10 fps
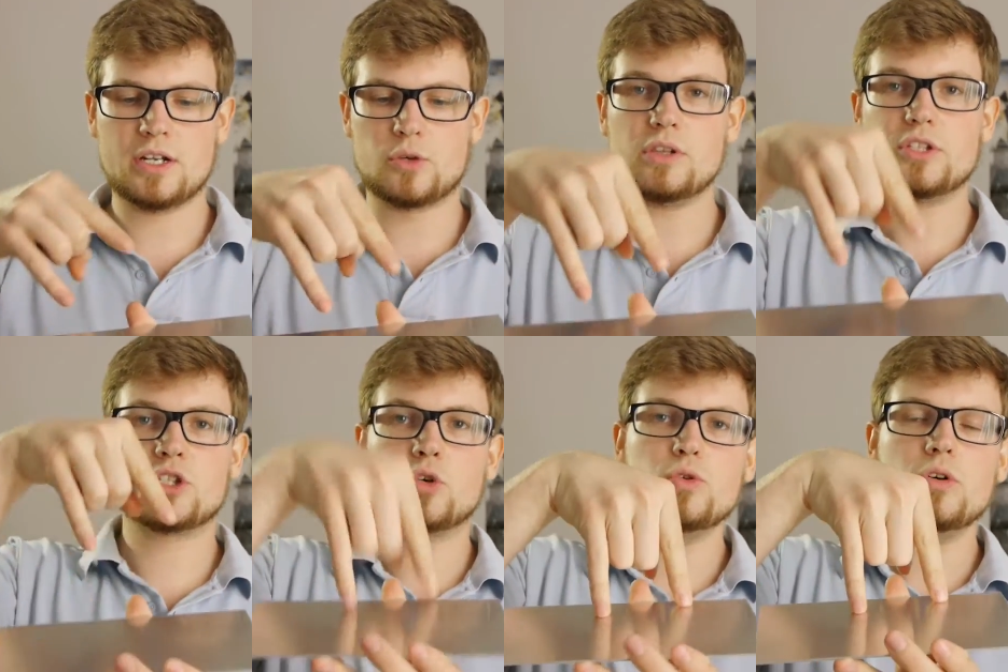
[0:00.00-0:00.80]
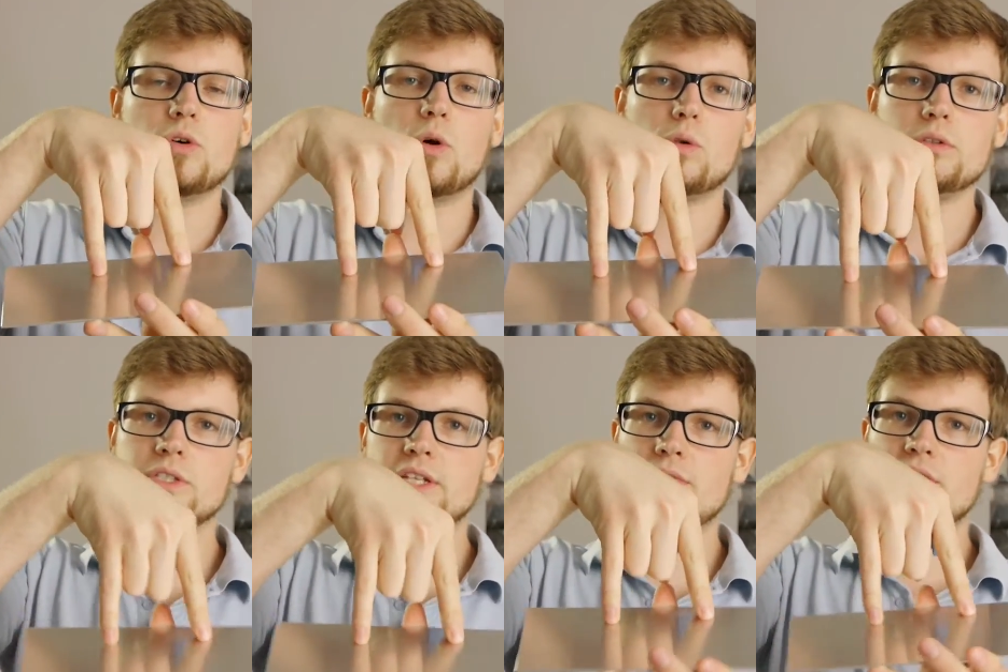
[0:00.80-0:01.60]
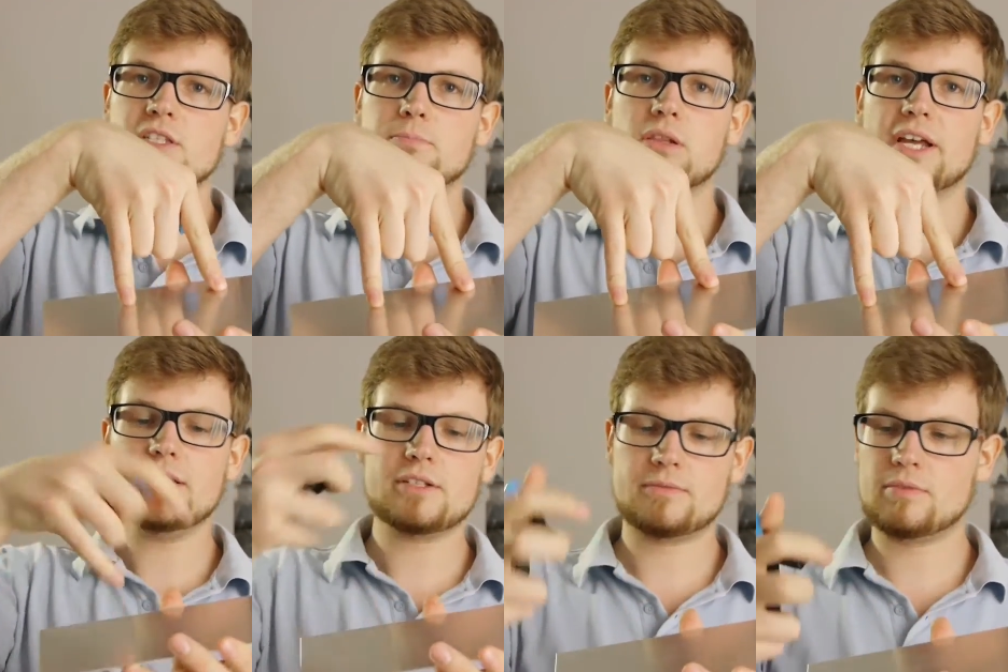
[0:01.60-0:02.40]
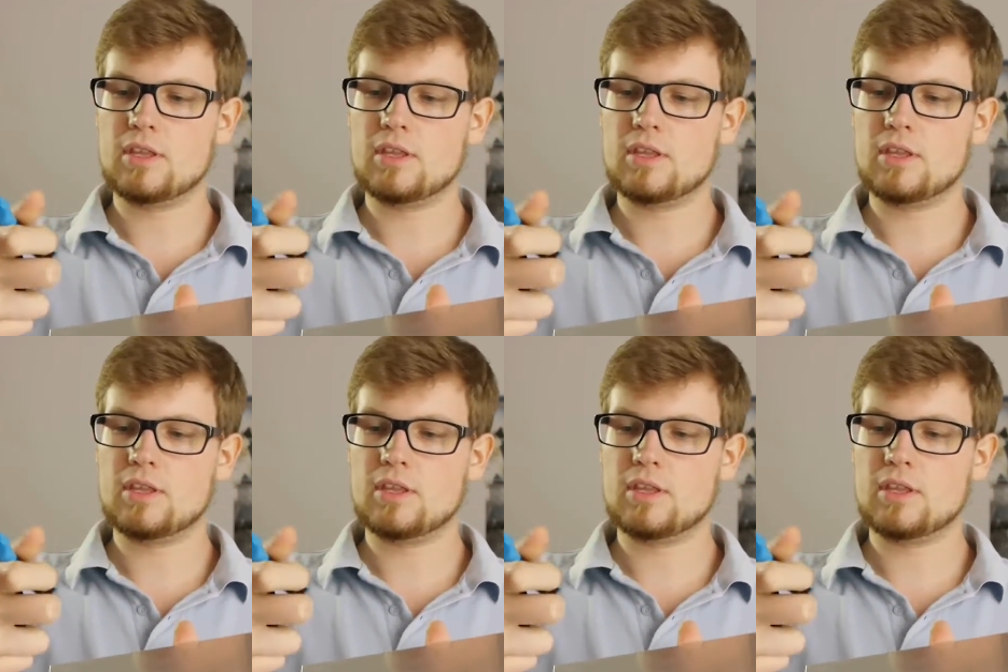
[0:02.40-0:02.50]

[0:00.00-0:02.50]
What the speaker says: drill two holes in this plate,